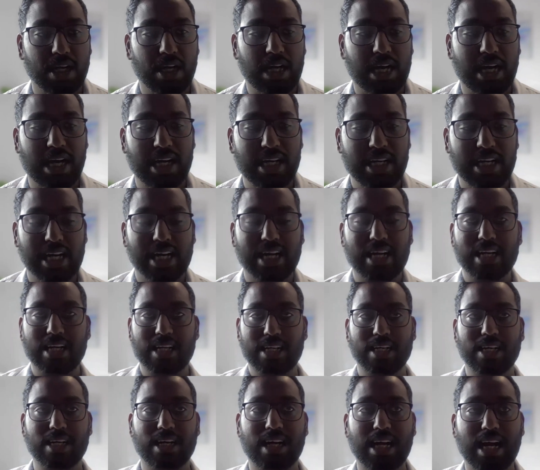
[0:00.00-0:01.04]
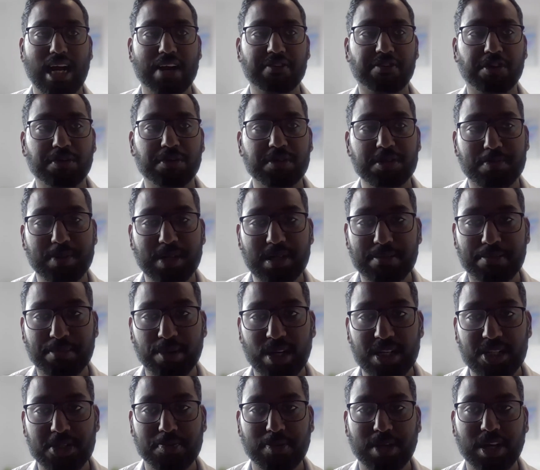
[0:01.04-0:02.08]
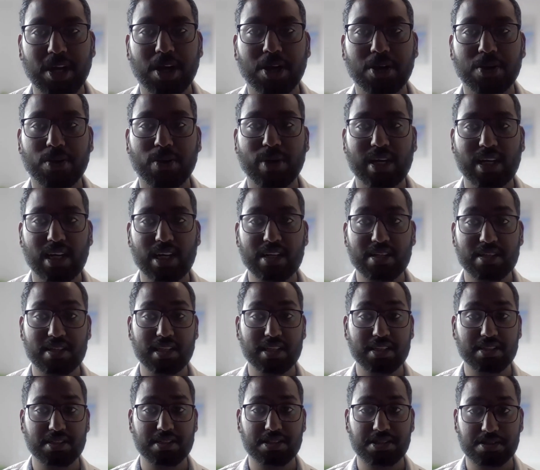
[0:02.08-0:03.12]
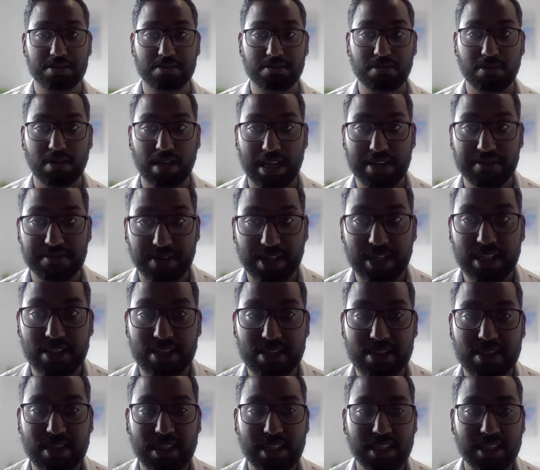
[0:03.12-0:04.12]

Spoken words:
I've always been impressed by how quickly things advance